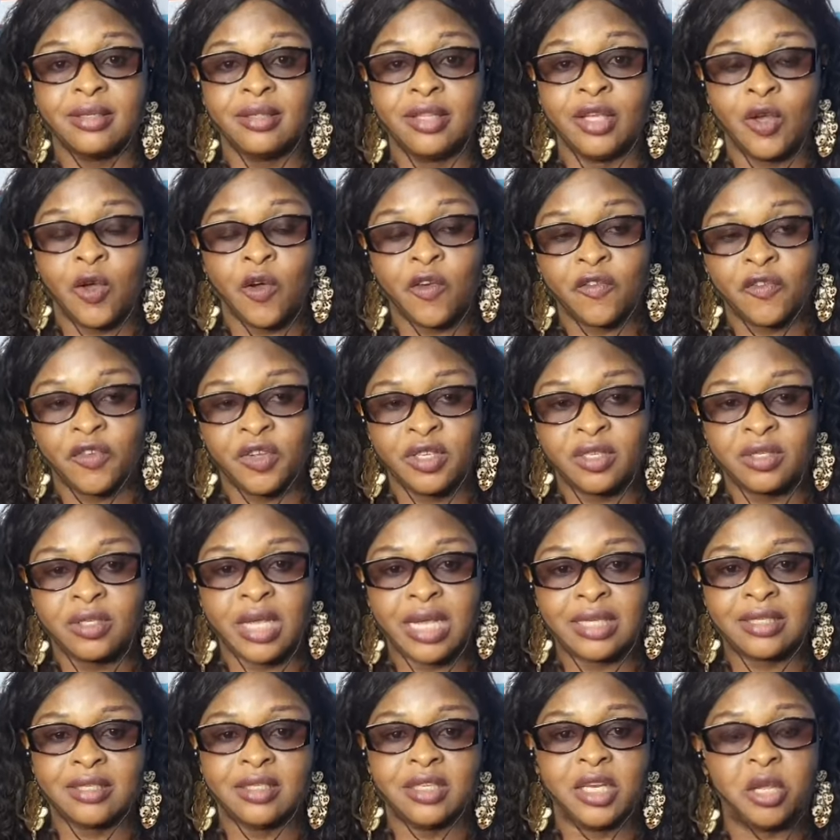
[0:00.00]
the office
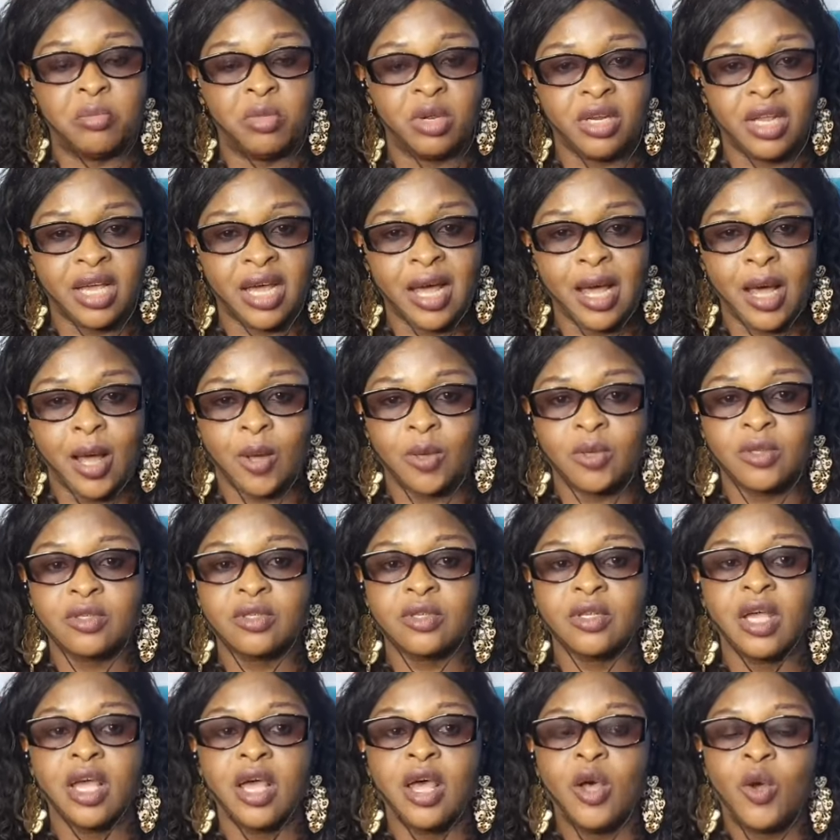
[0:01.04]
as in a media
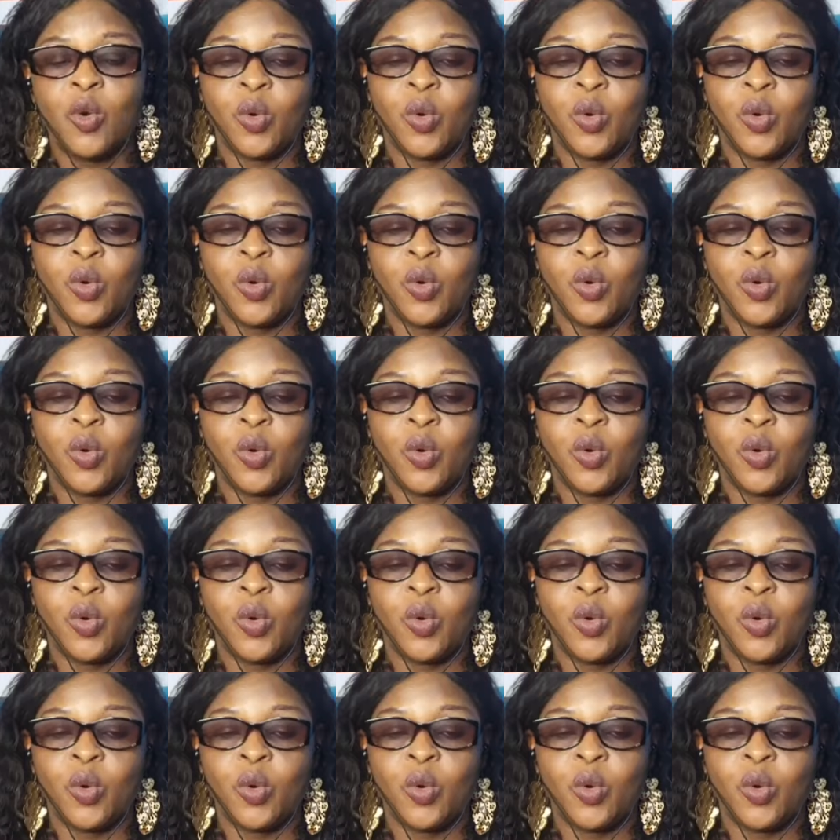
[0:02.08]
house,